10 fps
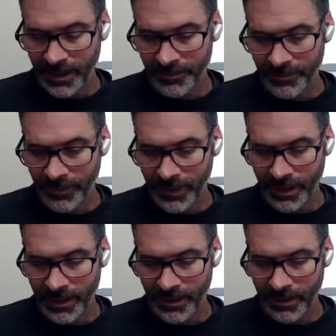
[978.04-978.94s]
Um,
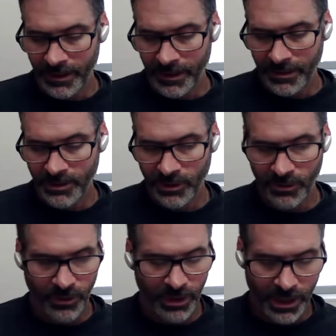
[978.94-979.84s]
uh,
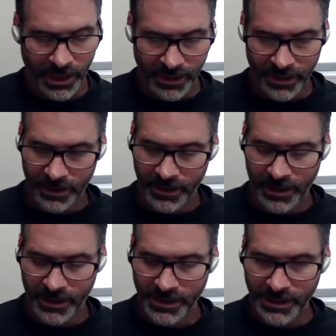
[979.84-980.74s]
so on the
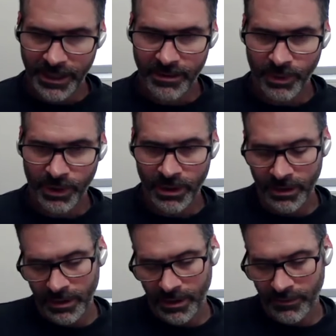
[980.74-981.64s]
on the second
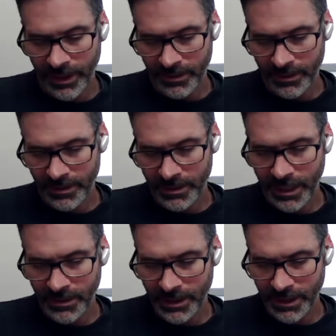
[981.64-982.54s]
part around
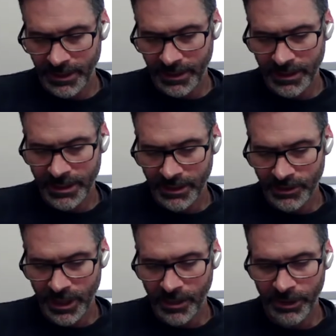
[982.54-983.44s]
scarcity, listen,
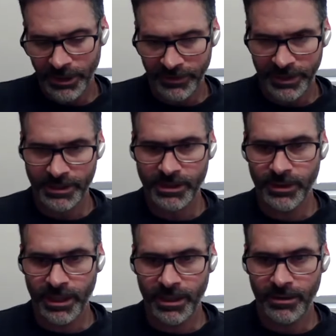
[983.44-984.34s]
there's a couple of different things
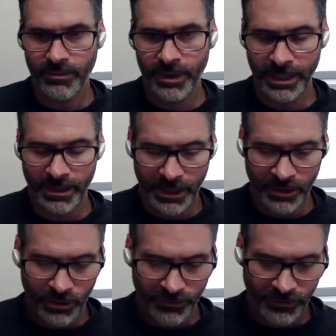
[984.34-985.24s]
going on, right?
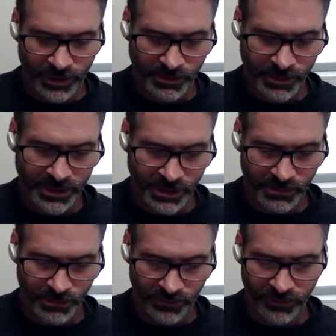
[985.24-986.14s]
In order for a species
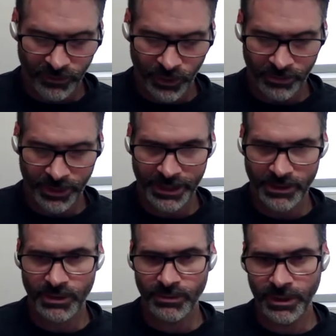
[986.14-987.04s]
to move from one
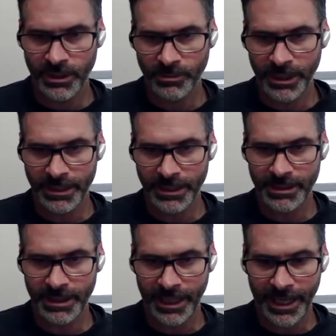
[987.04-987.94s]
place to another
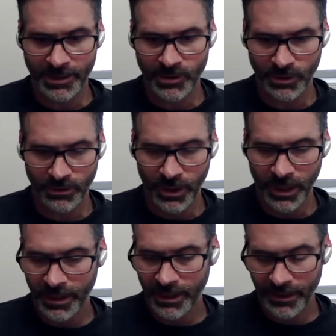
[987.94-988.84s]
place, it has to.
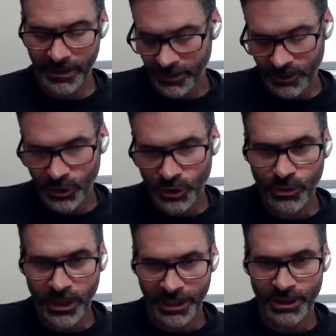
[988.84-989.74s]
Th- there's
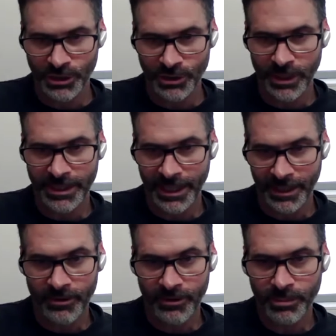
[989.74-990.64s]
two conditions, right?
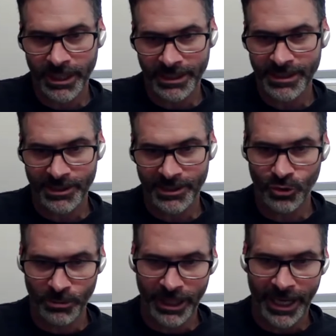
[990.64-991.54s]
That other place that's
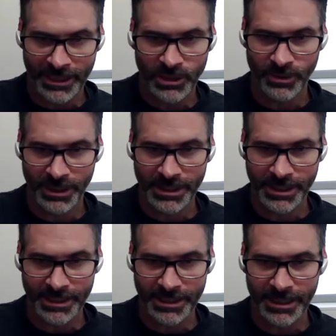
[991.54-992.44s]
suitable has to
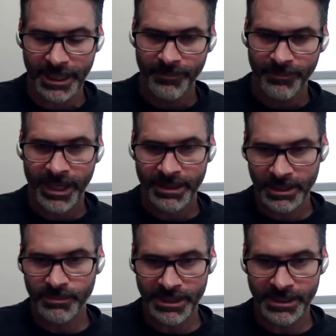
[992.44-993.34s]
exist, and the
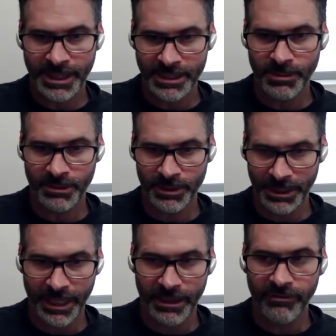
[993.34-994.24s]
species has to be able to
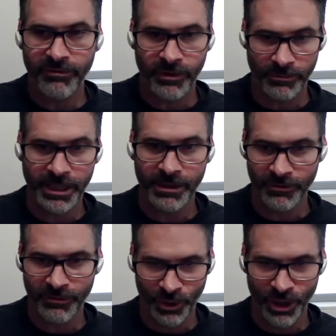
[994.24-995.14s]
get from
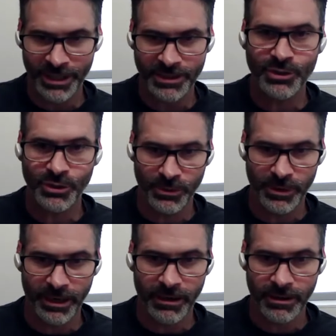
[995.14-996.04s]
here, from where it is, to
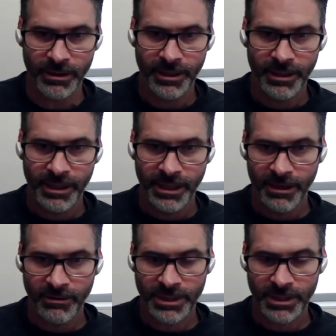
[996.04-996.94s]
there.
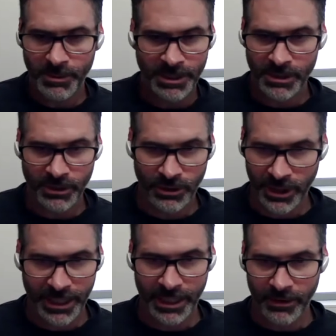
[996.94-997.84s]
Now, some species are
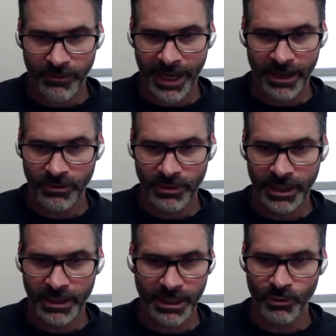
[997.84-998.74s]
good at getting around
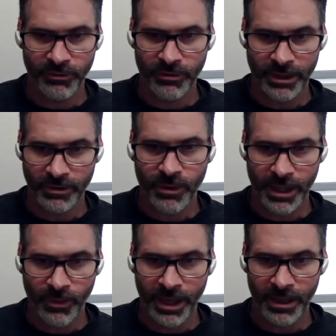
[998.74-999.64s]
and they move around
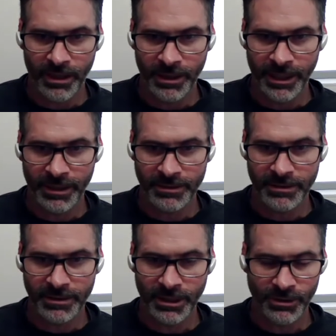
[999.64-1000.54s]
quite well. And,
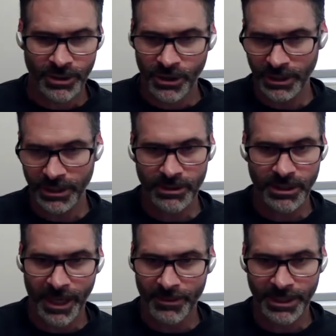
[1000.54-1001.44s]
you know, as long as there's
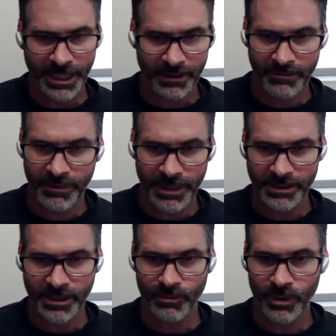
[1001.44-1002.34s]
some habitat,
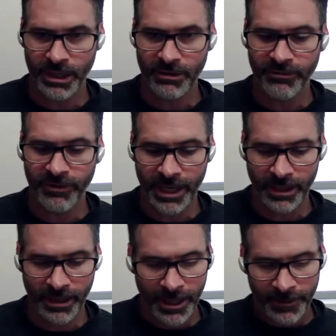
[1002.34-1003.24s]
that's going to work out
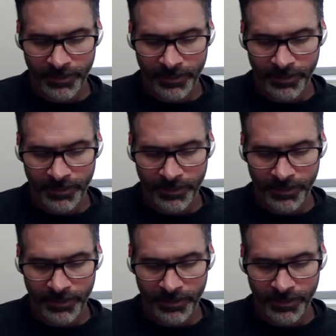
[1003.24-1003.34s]
fine.